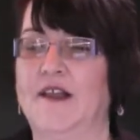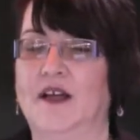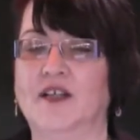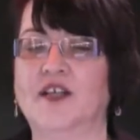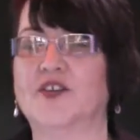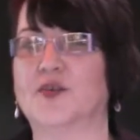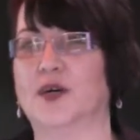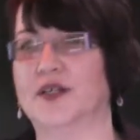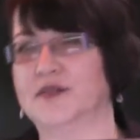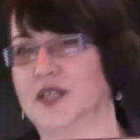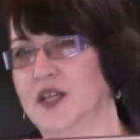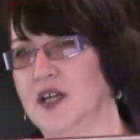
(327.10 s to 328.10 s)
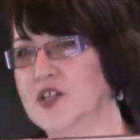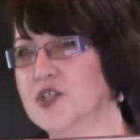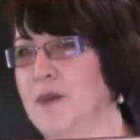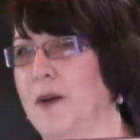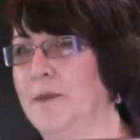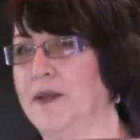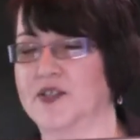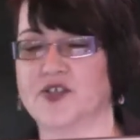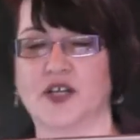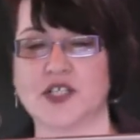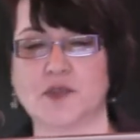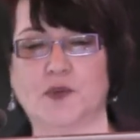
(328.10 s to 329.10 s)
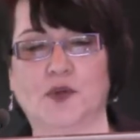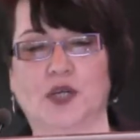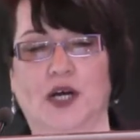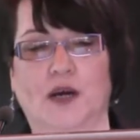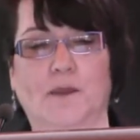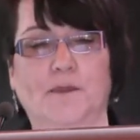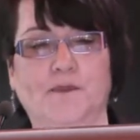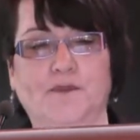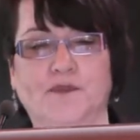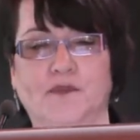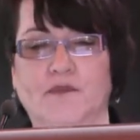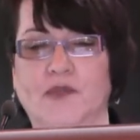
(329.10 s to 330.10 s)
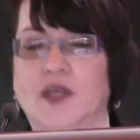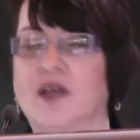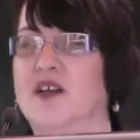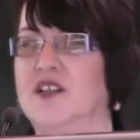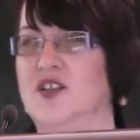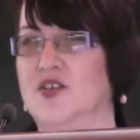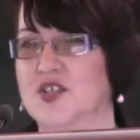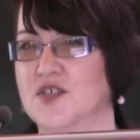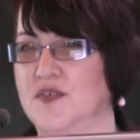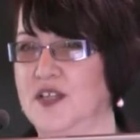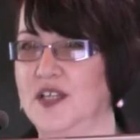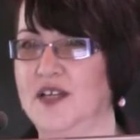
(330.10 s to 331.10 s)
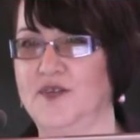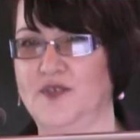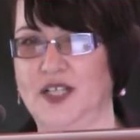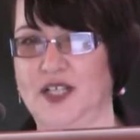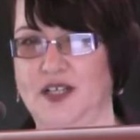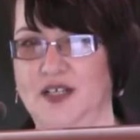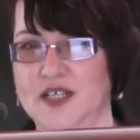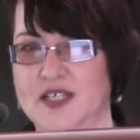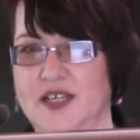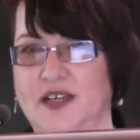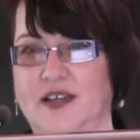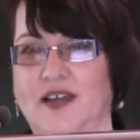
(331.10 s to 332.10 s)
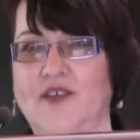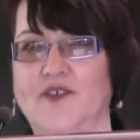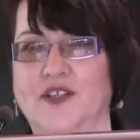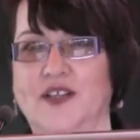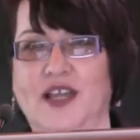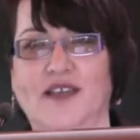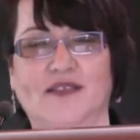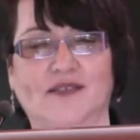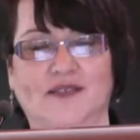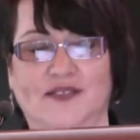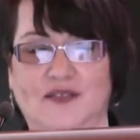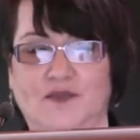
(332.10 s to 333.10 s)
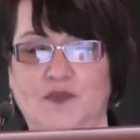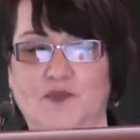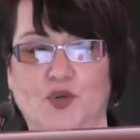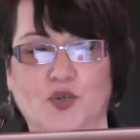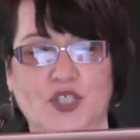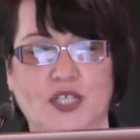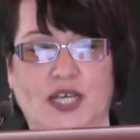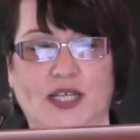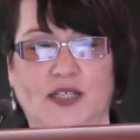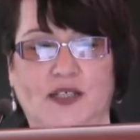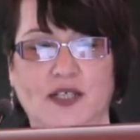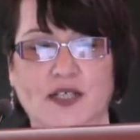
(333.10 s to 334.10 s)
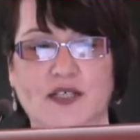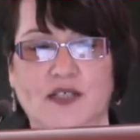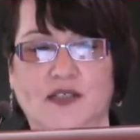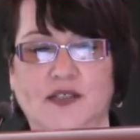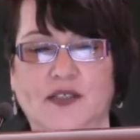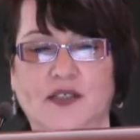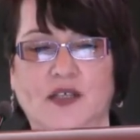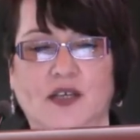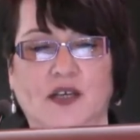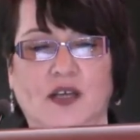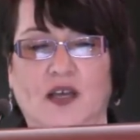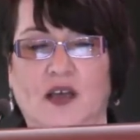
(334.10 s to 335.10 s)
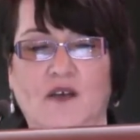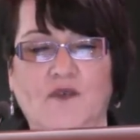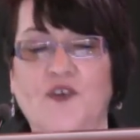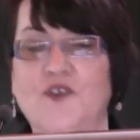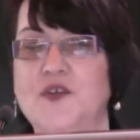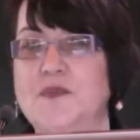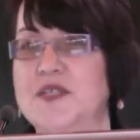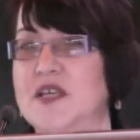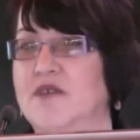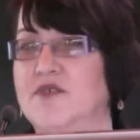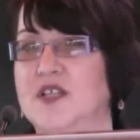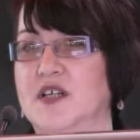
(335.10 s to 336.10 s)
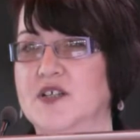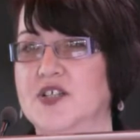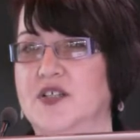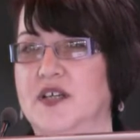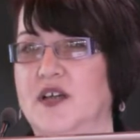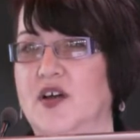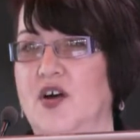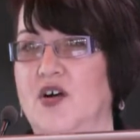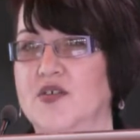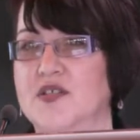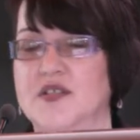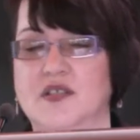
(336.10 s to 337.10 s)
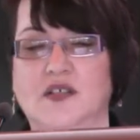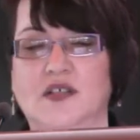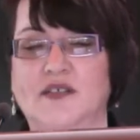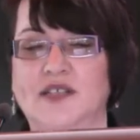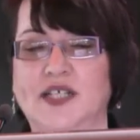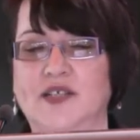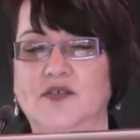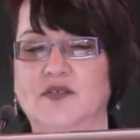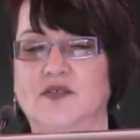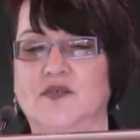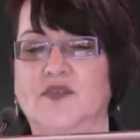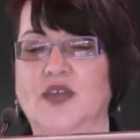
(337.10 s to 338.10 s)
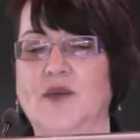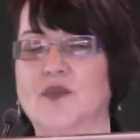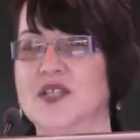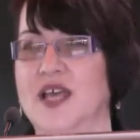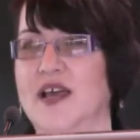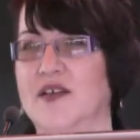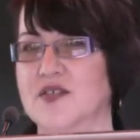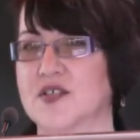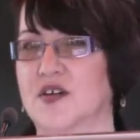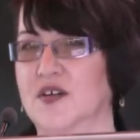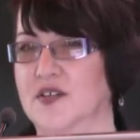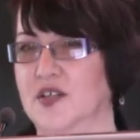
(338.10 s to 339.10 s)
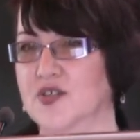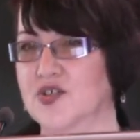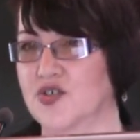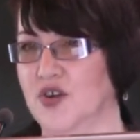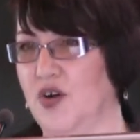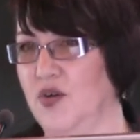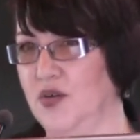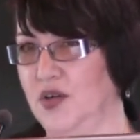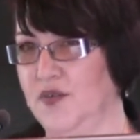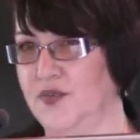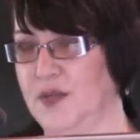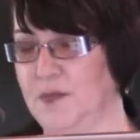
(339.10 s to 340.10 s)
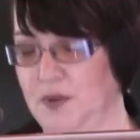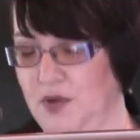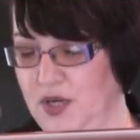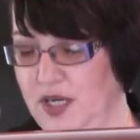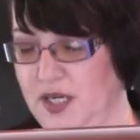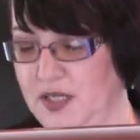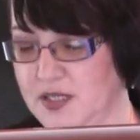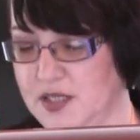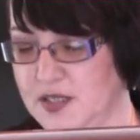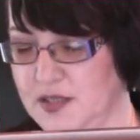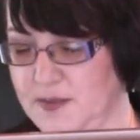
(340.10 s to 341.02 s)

Another one, a large public transport hub. Lots of lovely lighting, even in broad daylight. 50% reduction in cost. Now, that was outside the control of the employees.